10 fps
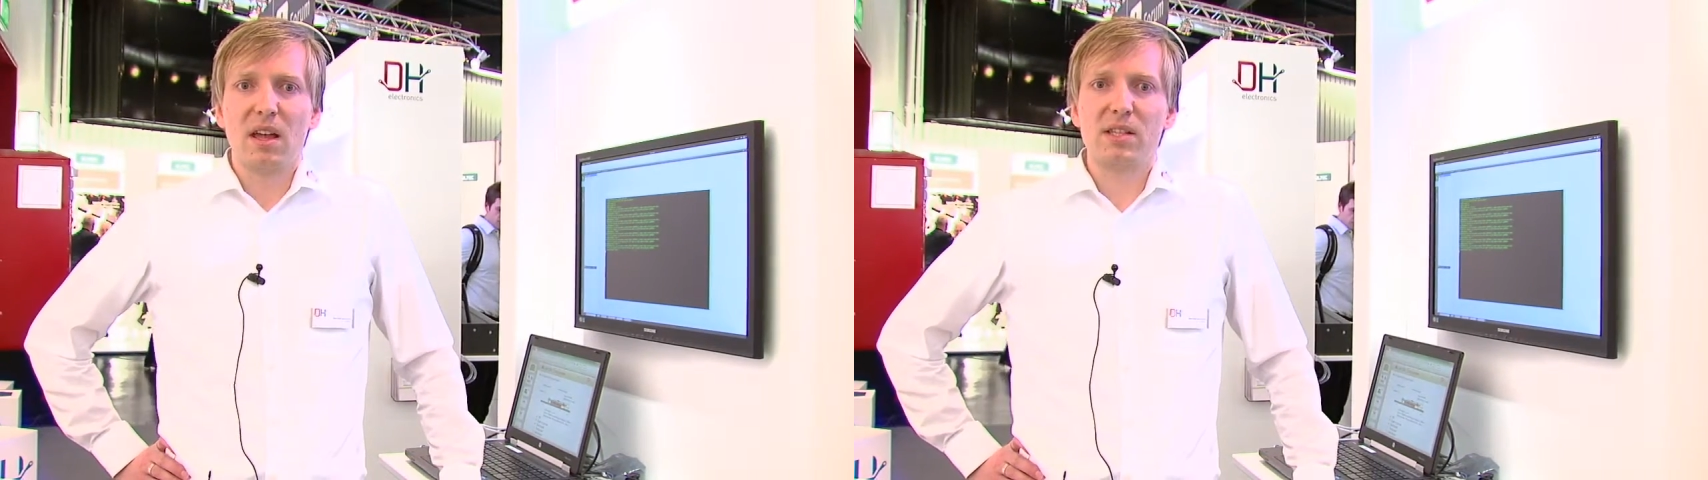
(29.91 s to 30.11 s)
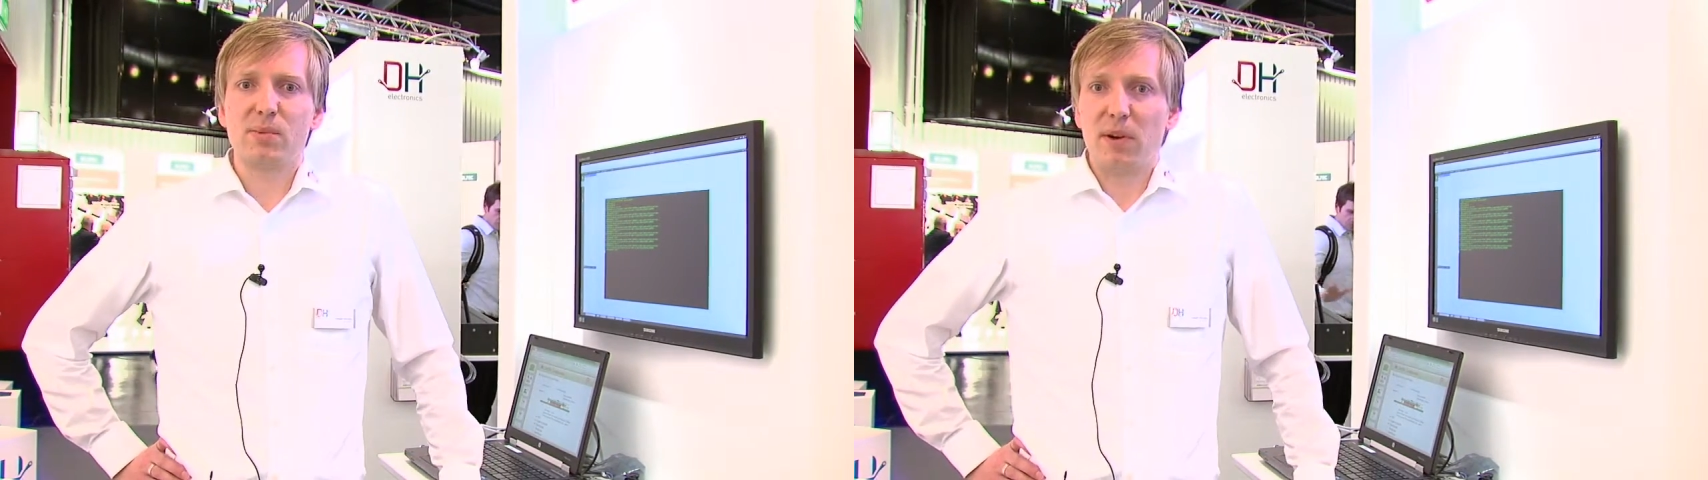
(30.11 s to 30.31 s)

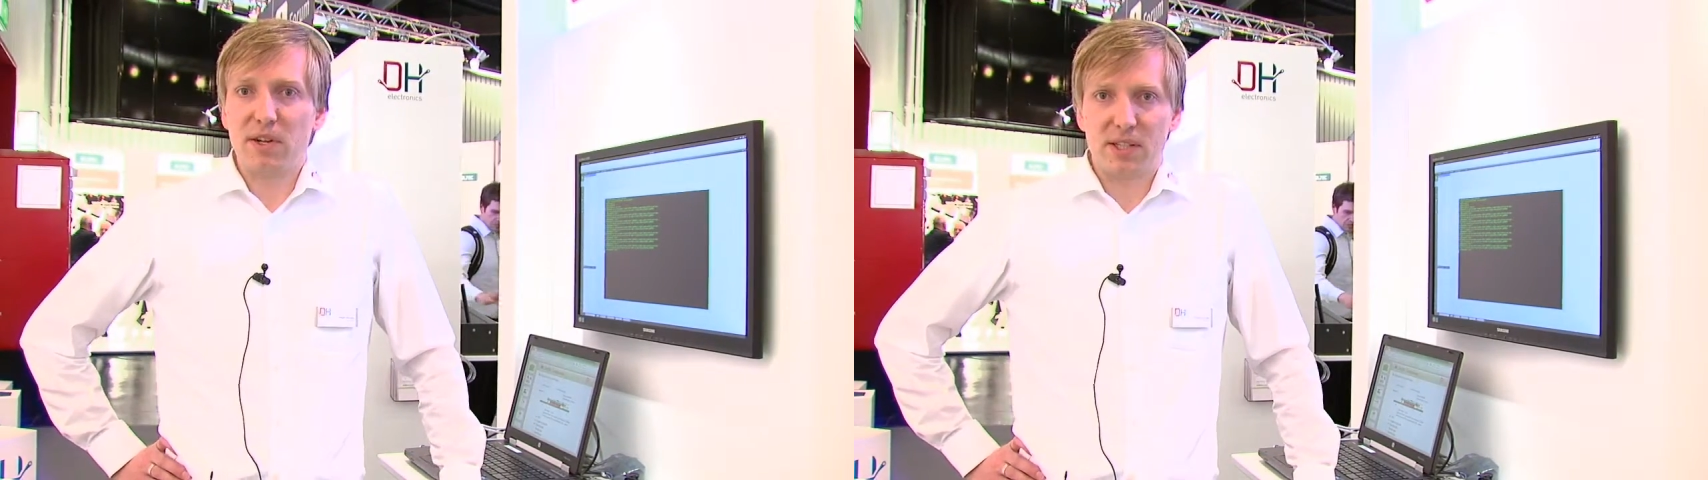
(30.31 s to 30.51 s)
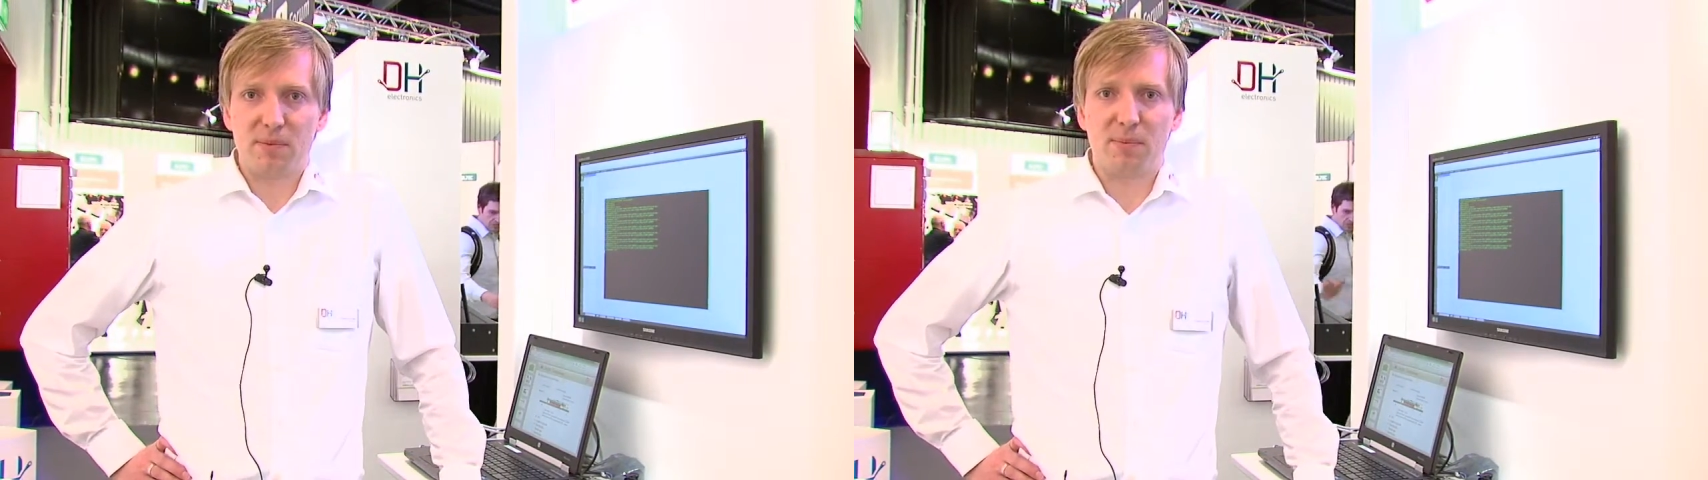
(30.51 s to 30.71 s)
It's
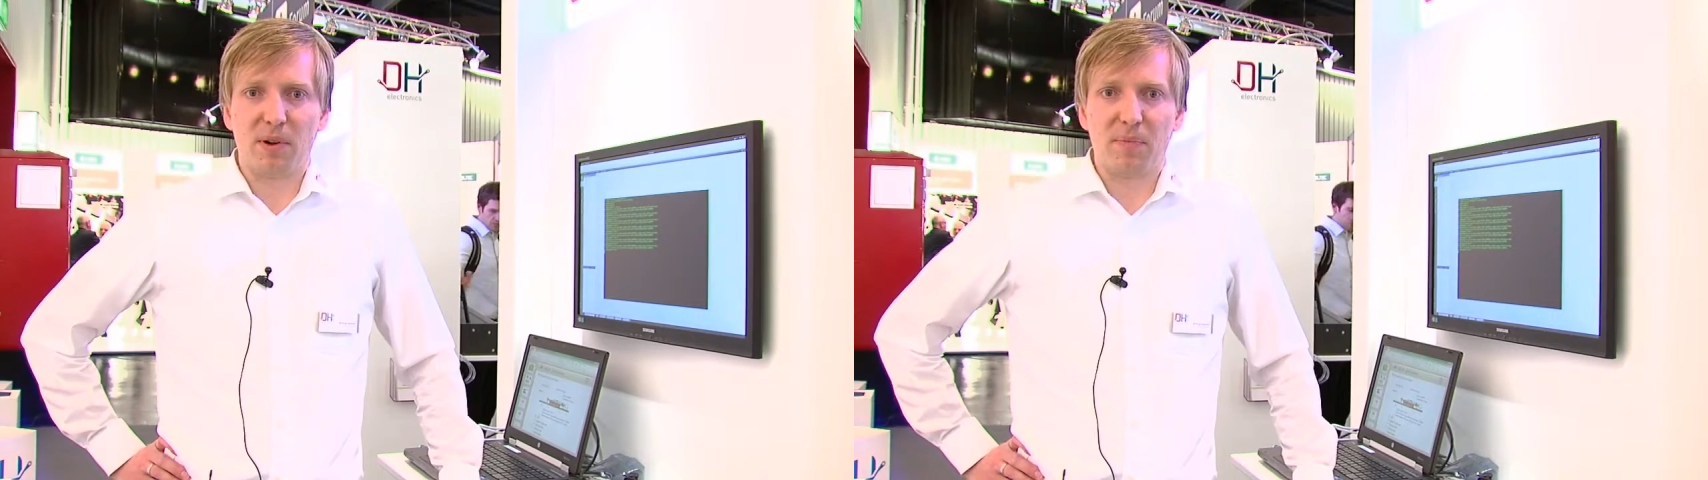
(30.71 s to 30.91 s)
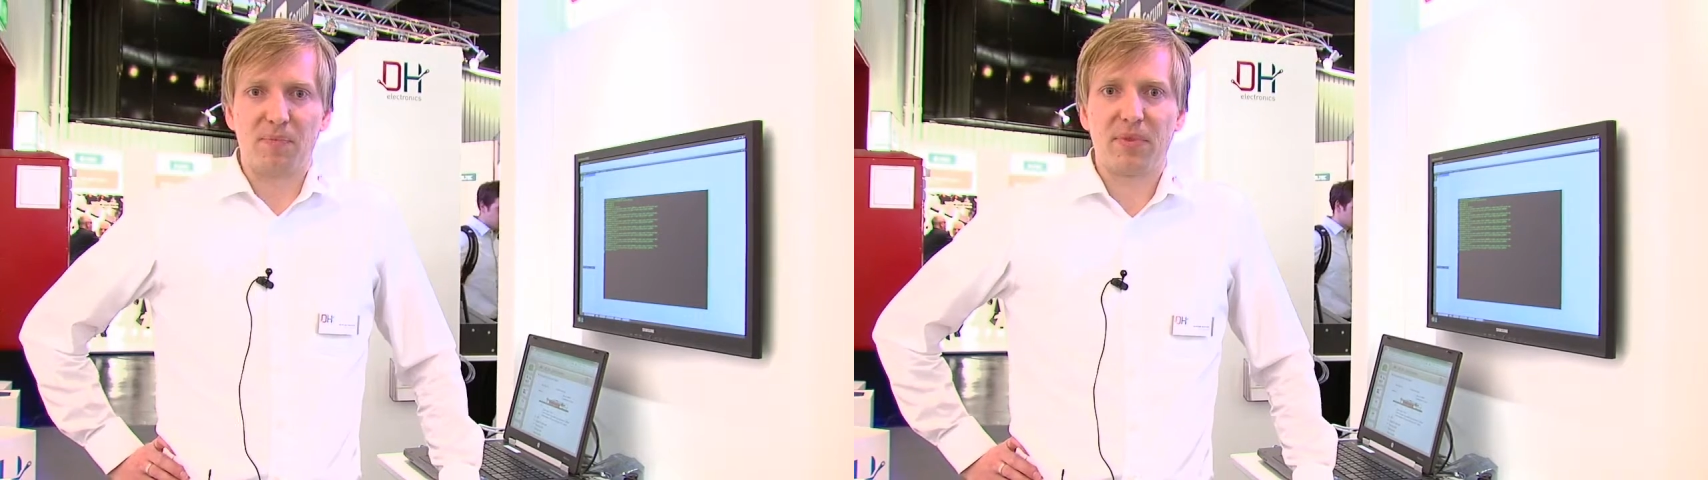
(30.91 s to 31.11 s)
very simple.